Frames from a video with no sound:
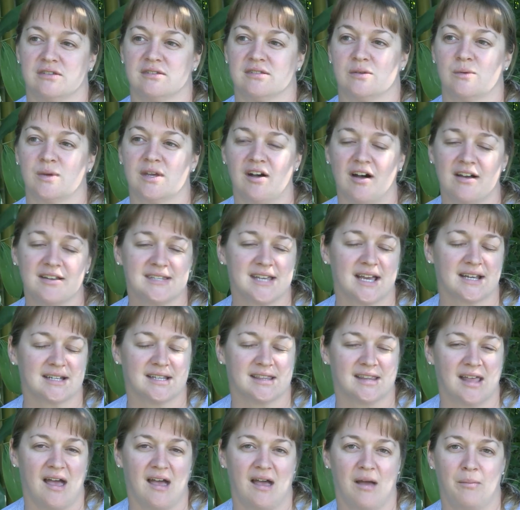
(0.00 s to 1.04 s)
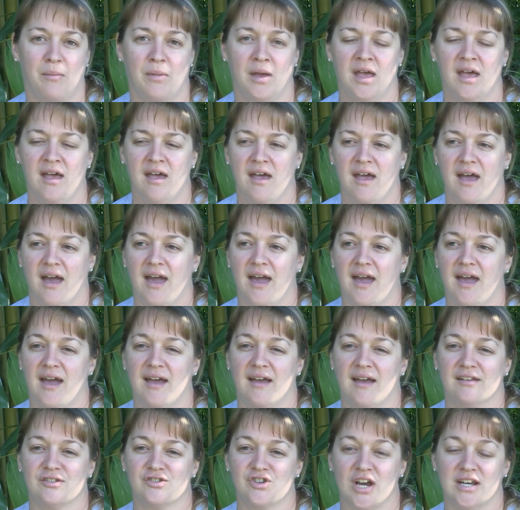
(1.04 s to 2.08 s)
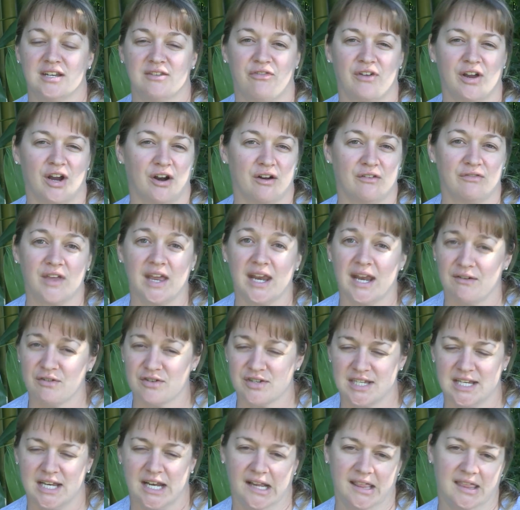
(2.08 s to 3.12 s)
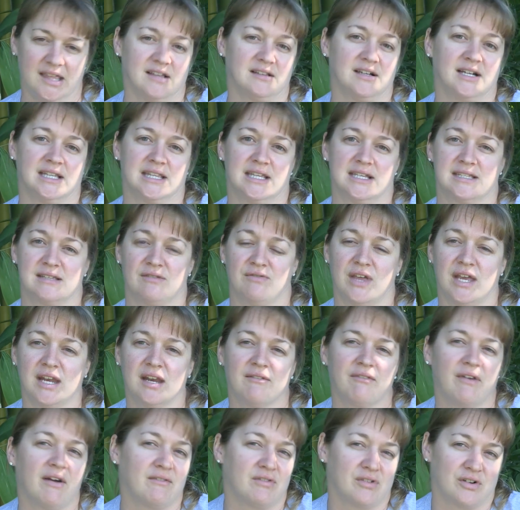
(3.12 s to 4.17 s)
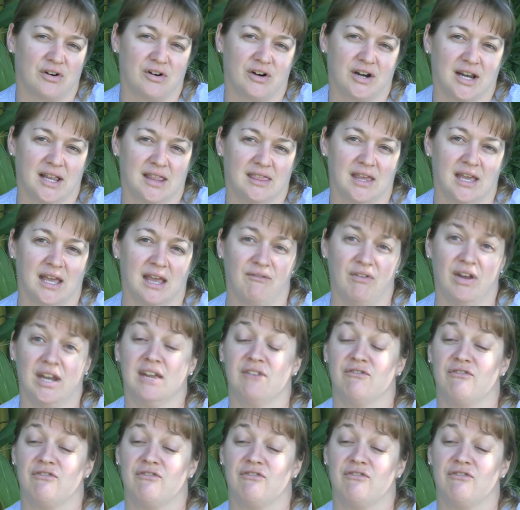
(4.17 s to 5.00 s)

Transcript: so we contacted them and tried to figure out if they'd ever seen anything like this, if they'd have ever heard anything, if any